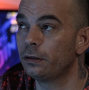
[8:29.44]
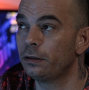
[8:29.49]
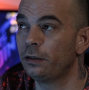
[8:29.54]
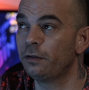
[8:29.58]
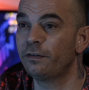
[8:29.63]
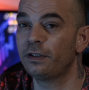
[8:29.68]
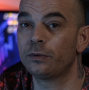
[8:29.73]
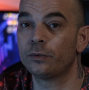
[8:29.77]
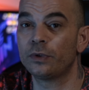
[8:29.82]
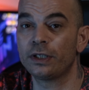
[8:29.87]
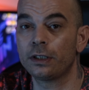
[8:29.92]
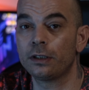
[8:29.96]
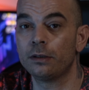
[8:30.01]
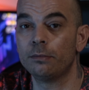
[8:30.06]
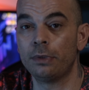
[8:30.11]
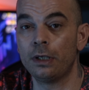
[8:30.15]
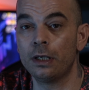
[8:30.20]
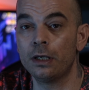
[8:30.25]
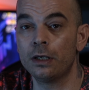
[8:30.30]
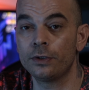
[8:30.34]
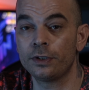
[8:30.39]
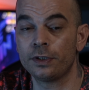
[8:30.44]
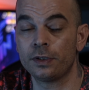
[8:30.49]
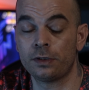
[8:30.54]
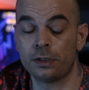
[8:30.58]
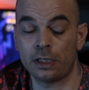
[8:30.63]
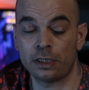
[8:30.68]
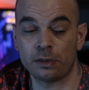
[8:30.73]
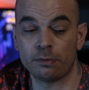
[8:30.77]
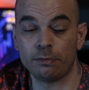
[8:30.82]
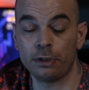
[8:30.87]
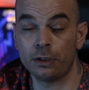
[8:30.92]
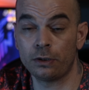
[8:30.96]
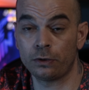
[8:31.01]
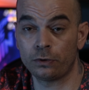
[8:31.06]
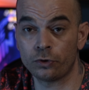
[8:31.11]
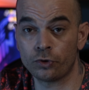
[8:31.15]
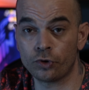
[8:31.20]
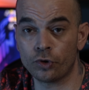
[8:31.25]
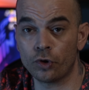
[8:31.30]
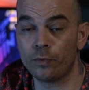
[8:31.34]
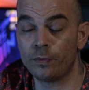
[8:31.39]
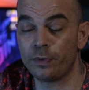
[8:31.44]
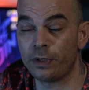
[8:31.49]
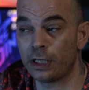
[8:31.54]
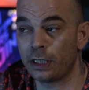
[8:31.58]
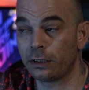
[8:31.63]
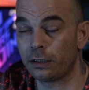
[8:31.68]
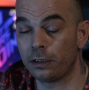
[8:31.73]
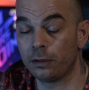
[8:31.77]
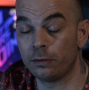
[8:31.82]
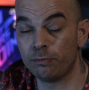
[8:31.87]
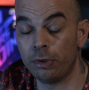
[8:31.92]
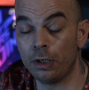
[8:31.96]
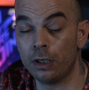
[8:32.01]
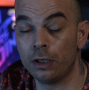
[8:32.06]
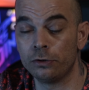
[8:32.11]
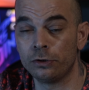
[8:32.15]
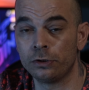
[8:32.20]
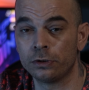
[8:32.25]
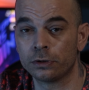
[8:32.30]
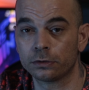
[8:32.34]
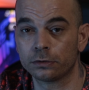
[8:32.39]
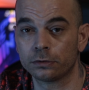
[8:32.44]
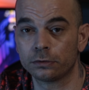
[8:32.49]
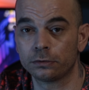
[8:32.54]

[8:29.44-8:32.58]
Even when he just blow to show me that he blows.